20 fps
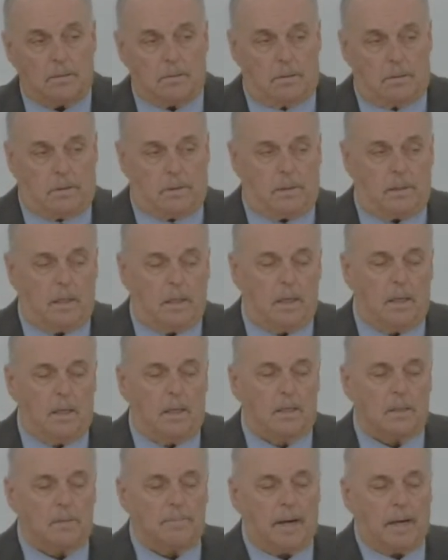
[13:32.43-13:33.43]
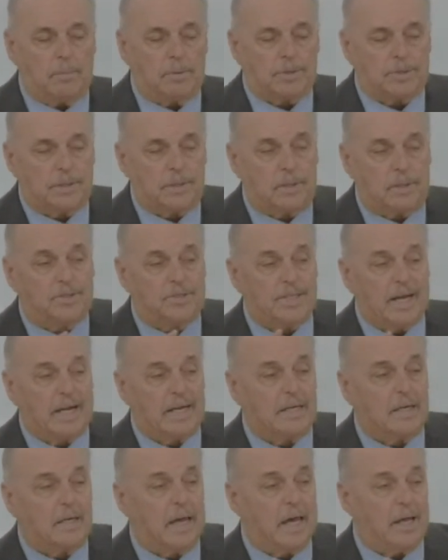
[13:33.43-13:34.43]
the Bible says, and
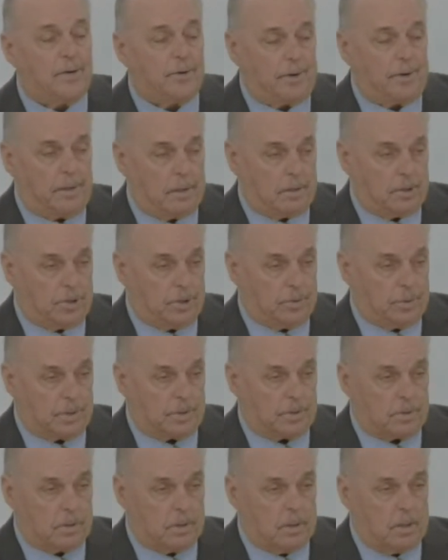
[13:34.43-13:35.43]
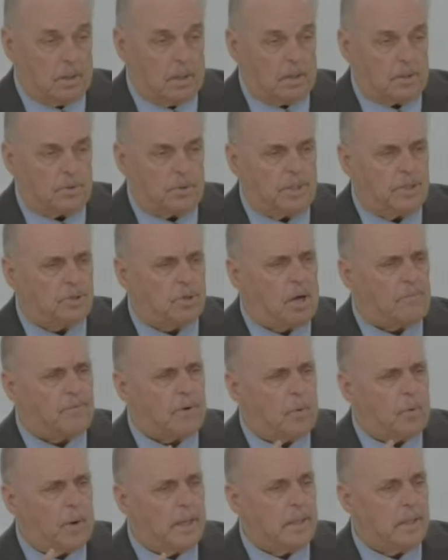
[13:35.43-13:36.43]
Satan entered Judas. So he sought
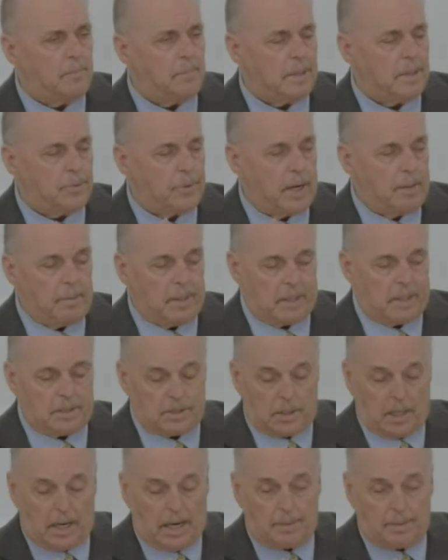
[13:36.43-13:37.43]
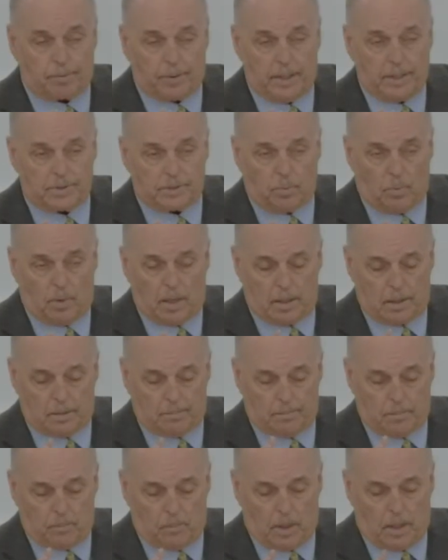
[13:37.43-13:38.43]
for a way to then betray because the high priests wanted
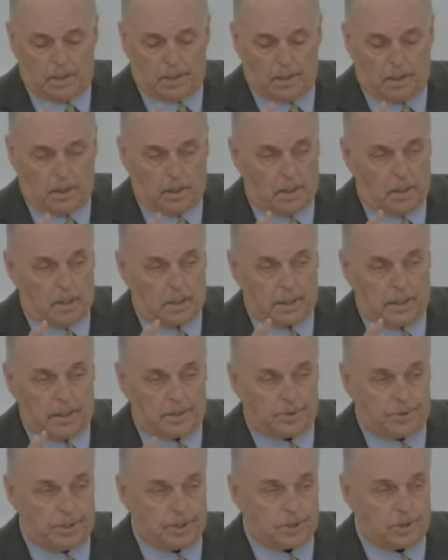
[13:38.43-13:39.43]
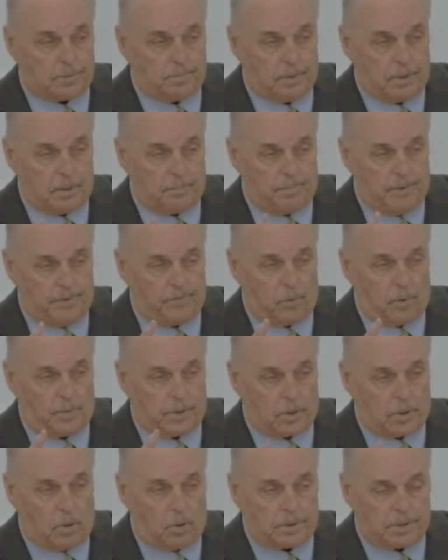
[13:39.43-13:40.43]
to, wanted to get Jesus before
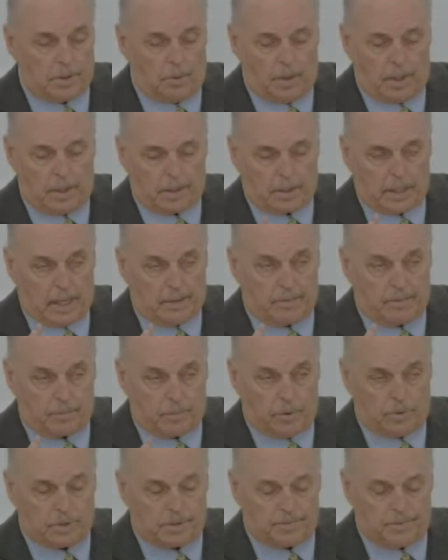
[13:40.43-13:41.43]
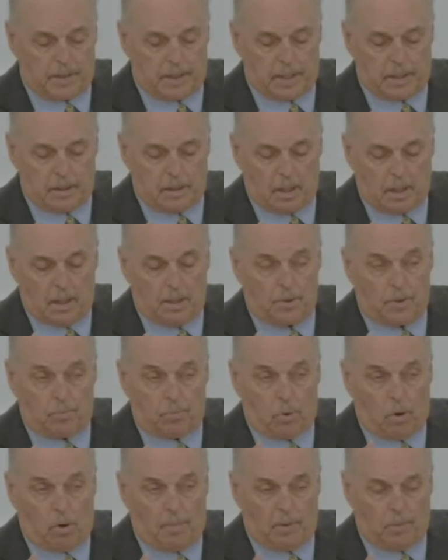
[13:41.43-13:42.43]
the courts. They wanted to have him crucified the
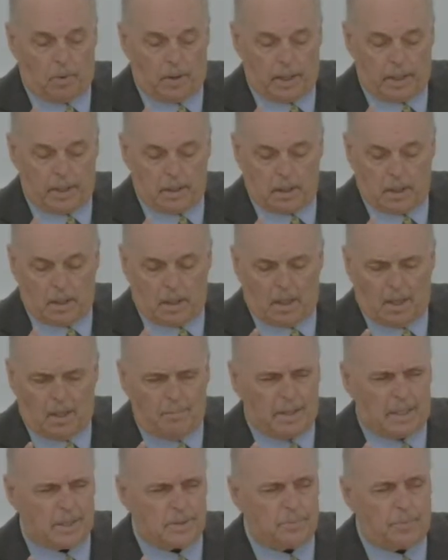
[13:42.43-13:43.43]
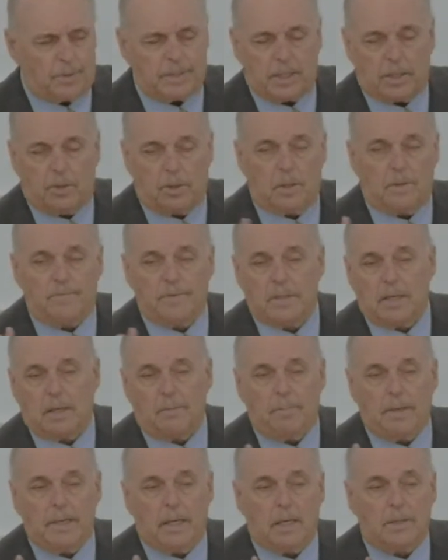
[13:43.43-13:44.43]
Roman way because of what they could have
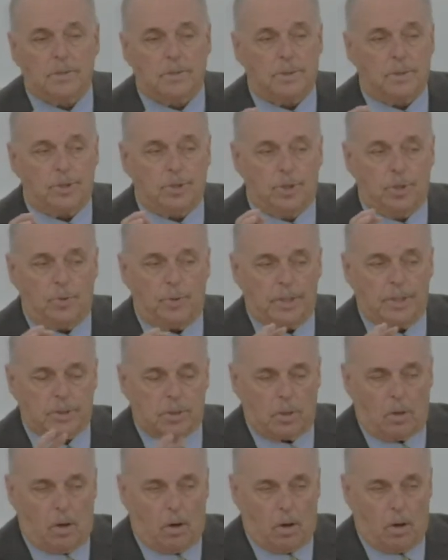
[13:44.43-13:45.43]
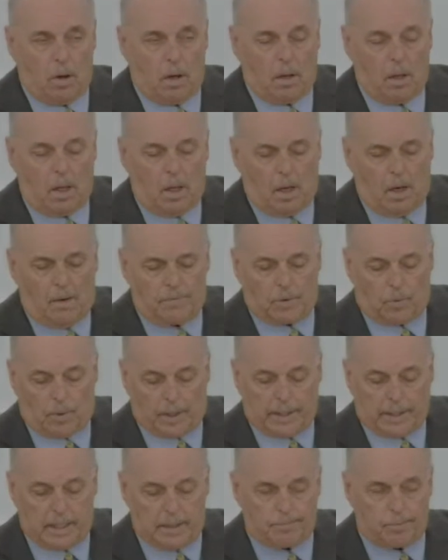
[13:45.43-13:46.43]
done because of the Jewish law for
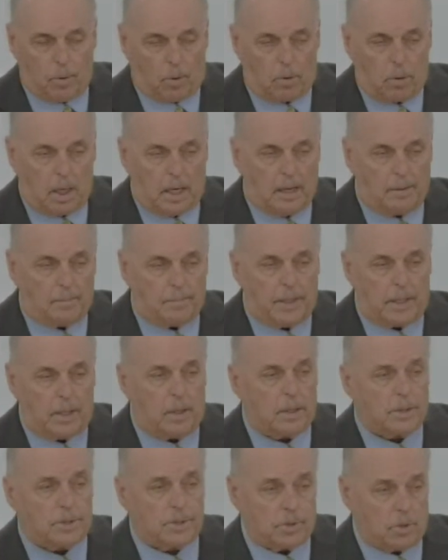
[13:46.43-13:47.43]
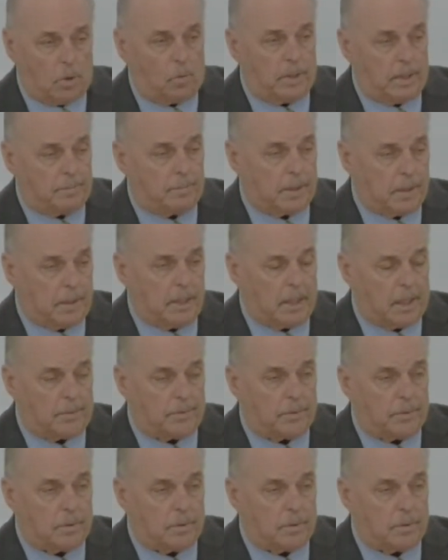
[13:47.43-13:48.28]
what he had proclaimed. They could have stoned him to death